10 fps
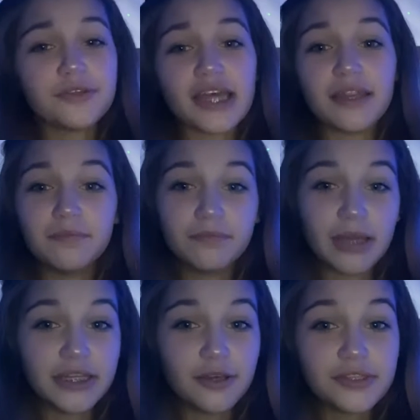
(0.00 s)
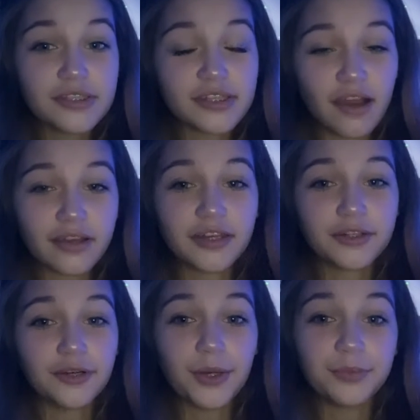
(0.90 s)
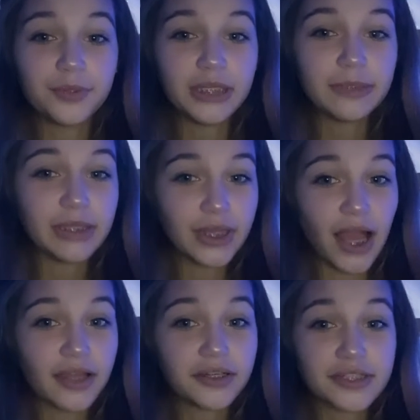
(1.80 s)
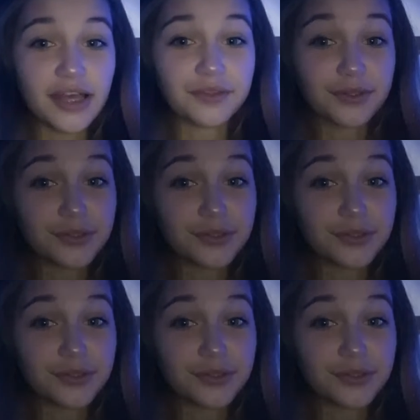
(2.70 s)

said, My nose is not going to grow, would he be lying or telling the